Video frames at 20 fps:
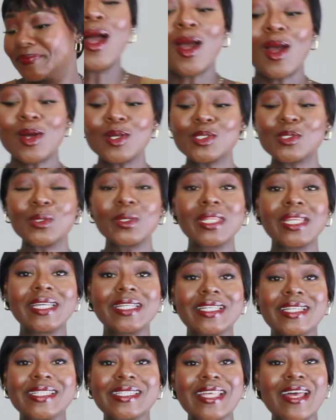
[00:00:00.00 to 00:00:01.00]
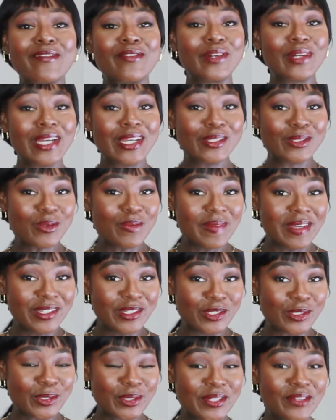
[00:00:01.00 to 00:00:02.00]
Also, ladies, I forget to
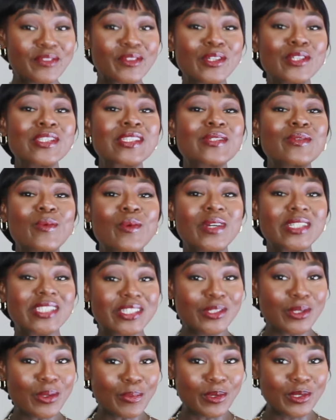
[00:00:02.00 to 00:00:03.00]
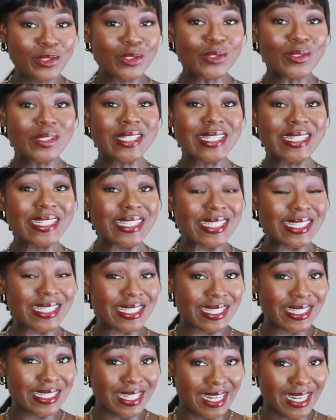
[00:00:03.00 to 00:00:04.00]
mention, if you're still watching up until
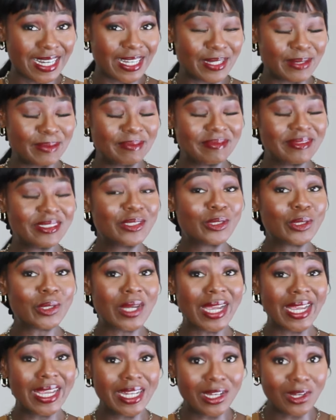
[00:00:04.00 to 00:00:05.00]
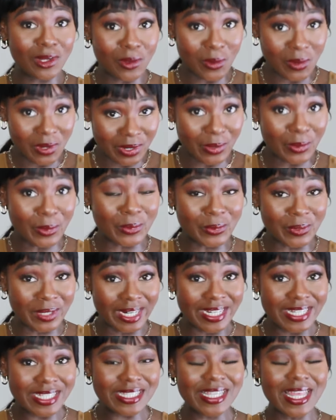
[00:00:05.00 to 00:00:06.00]
this time, you are in luck, all right?